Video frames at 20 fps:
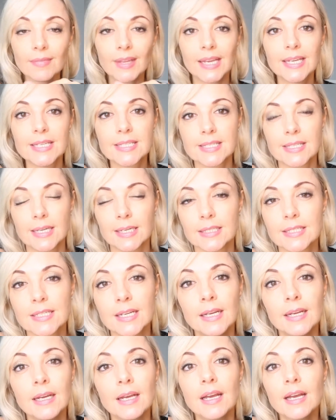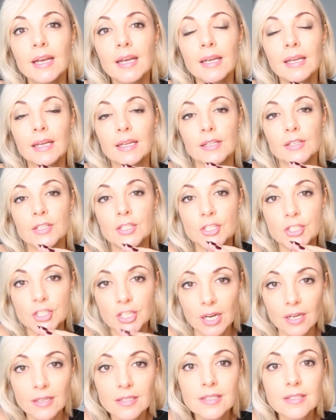is that
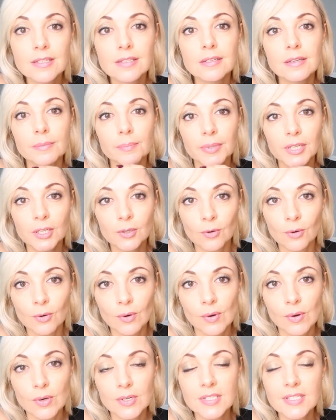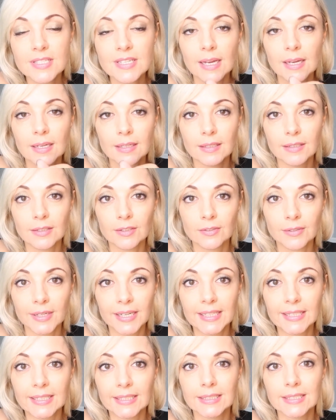just because an
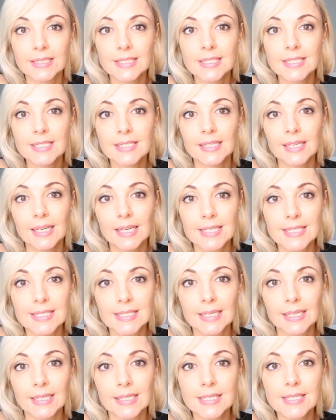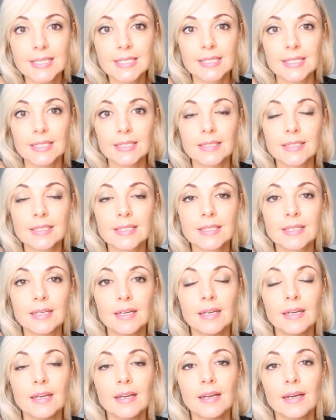ingredient isn't listed,
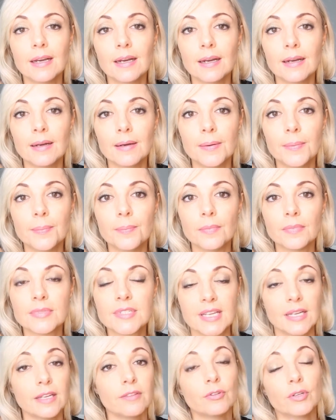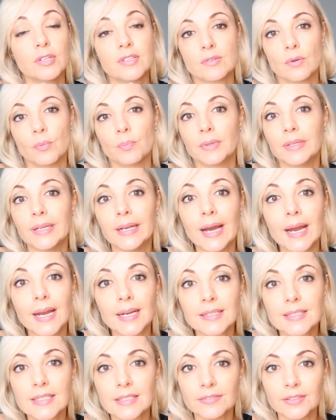say for example an
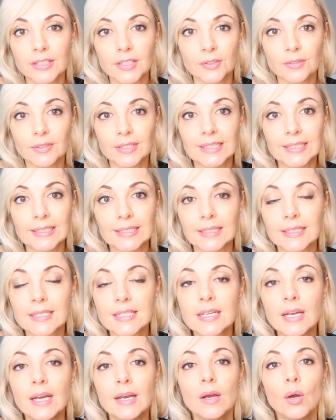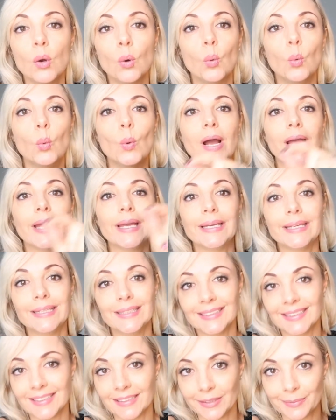active ingredient,
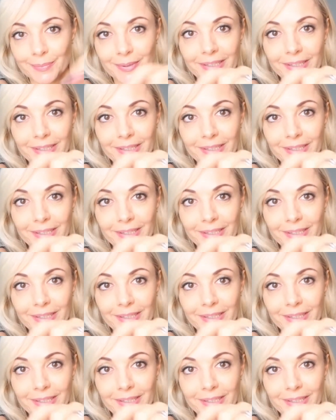way in the